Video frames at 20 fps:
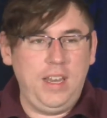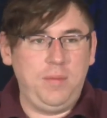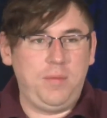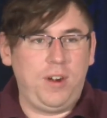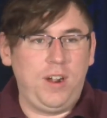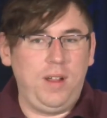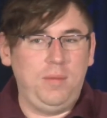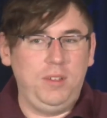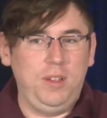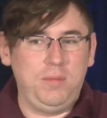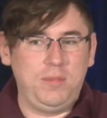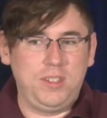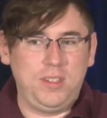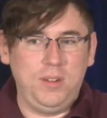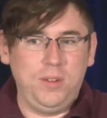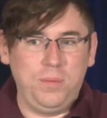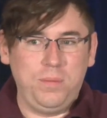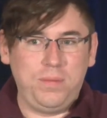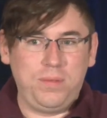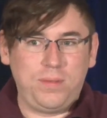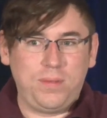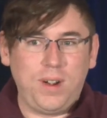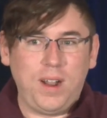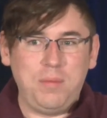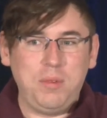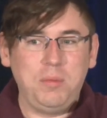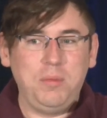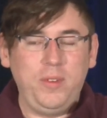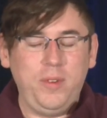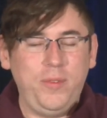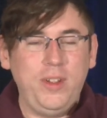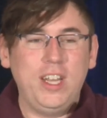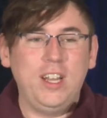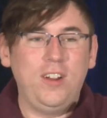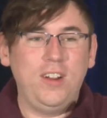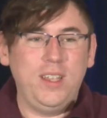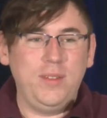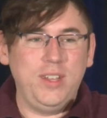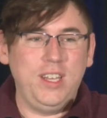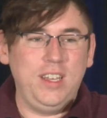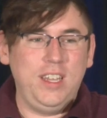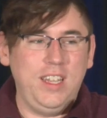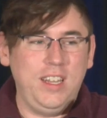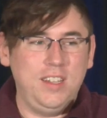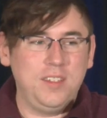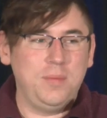problem. So probably we don't even need